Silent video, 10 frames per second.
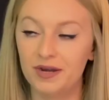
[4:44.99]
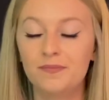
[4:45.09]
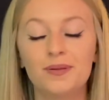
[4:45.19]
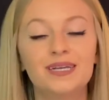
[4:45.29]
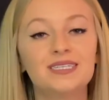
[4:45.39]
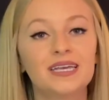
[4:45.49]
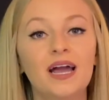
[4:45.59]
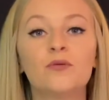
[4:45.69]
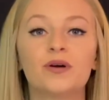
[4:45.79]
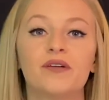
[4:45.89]
in place
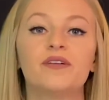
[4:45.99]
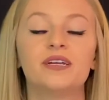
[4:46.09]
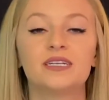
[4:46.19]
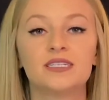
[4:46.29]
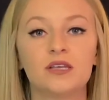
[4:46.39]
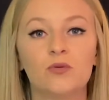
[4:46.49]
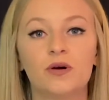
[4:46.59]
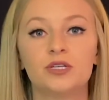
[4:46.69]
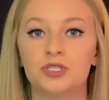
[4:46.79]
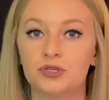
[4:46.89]
again, whatever it is that you
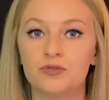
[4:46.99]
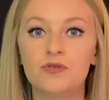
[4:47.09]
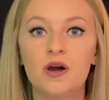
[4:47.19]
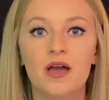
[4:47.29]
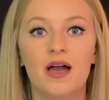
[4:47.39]
want to do,